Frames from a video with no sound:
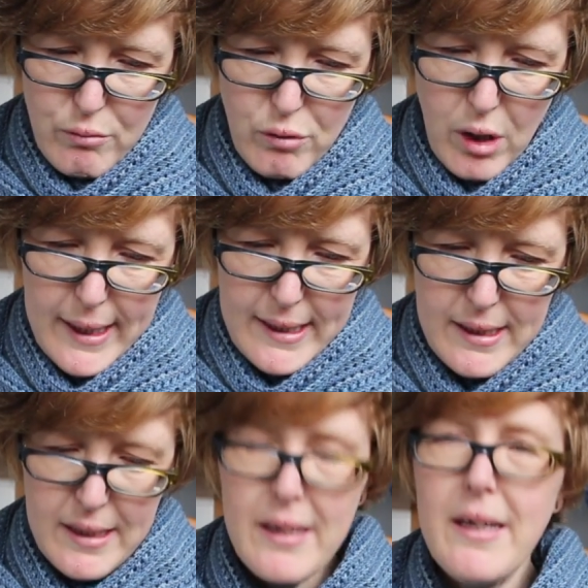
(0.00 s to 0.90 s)

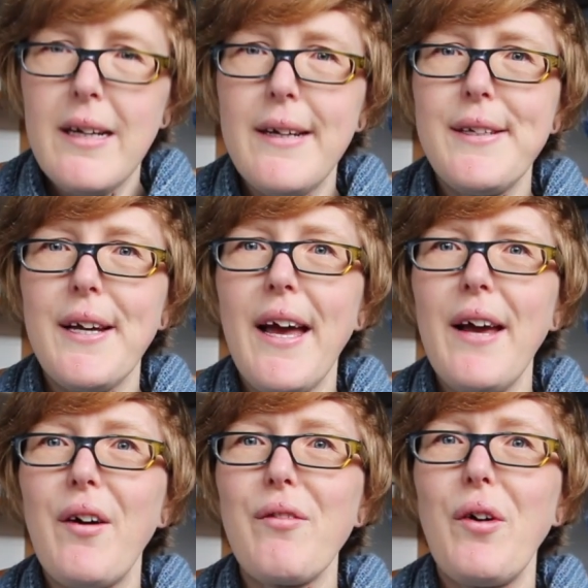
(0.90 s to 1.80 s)
Right,
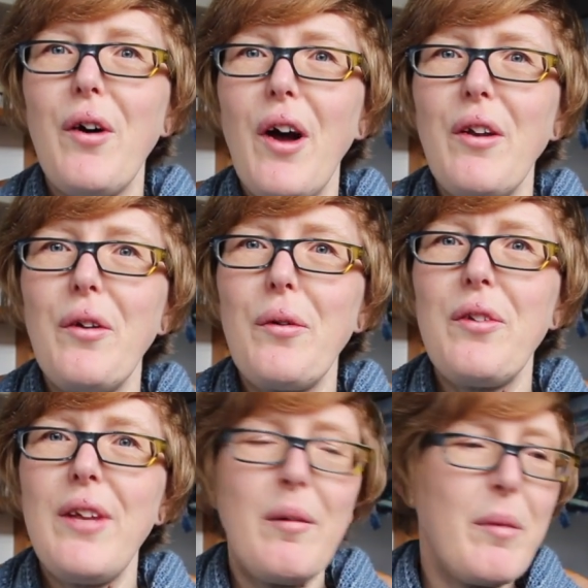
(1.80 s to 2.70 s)
today I've got a new
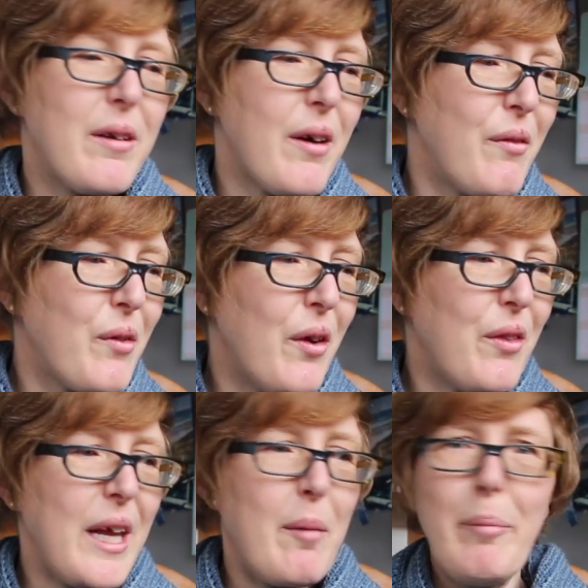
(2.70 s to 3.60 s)
segment. I've got
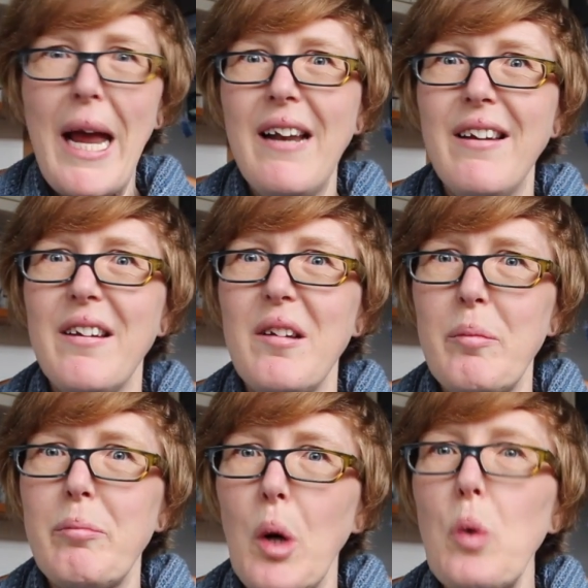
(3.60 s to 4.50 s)
the abandoned
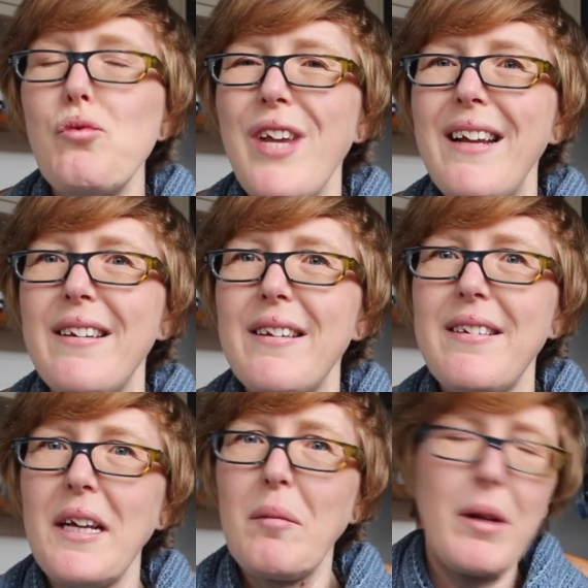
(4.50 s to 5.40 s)
projects
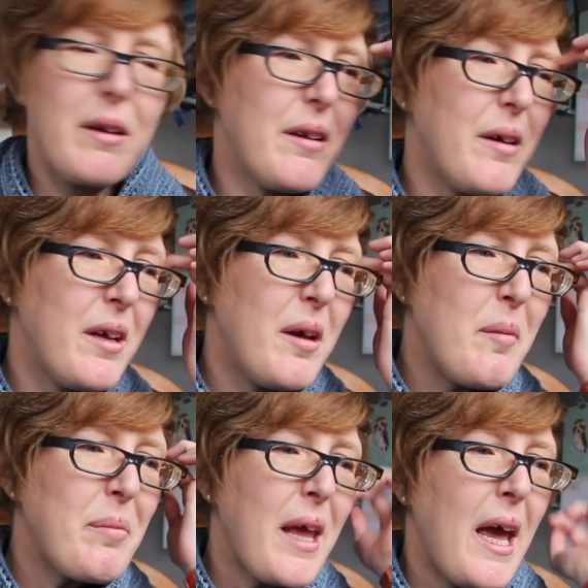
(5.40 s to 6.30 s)
segment,
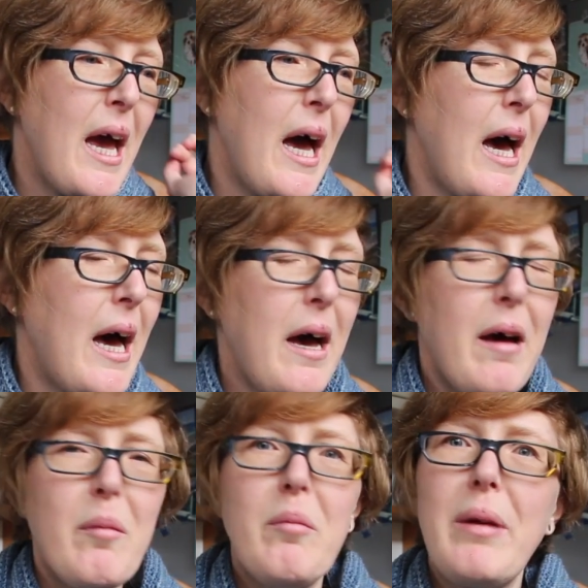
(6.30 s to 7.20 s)

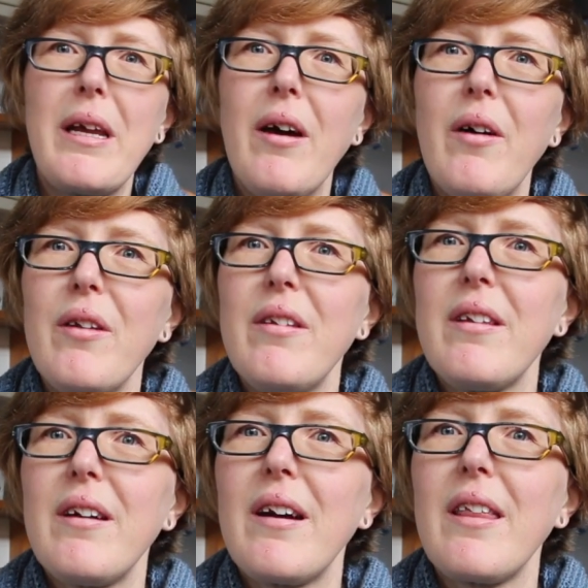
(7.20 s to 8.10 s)

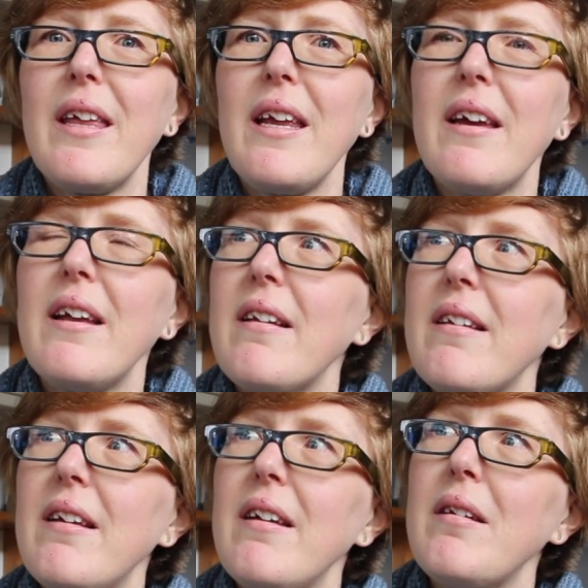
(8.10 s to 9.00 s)
because I think
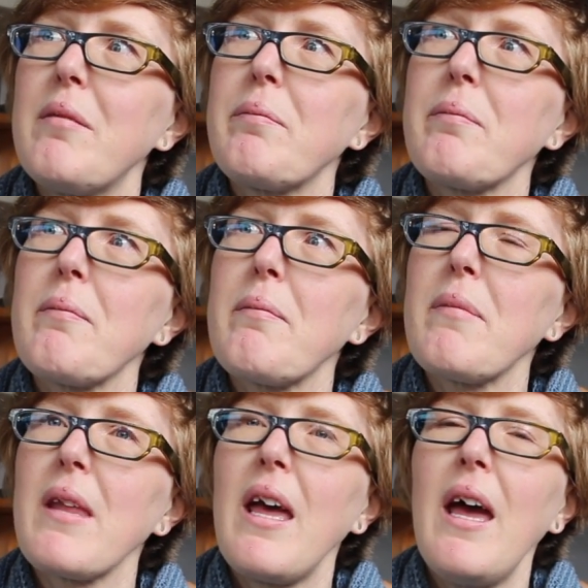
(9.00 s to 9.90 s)
it
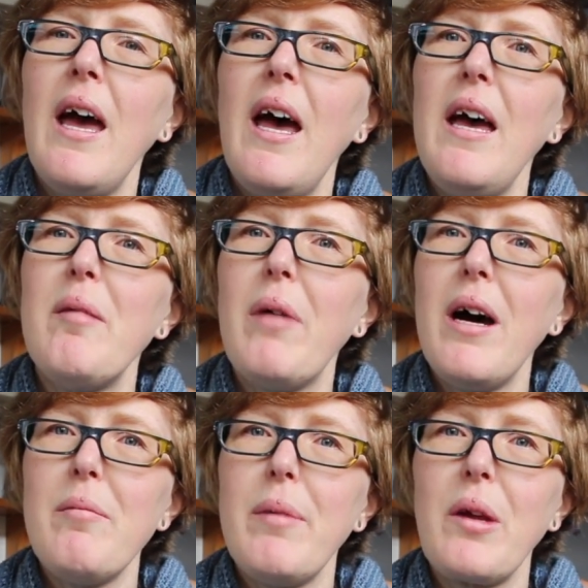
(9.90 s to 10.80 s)

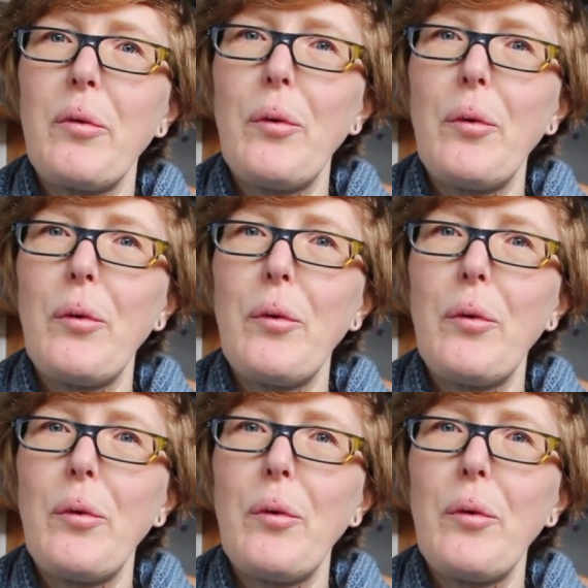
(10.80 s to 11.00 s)
might be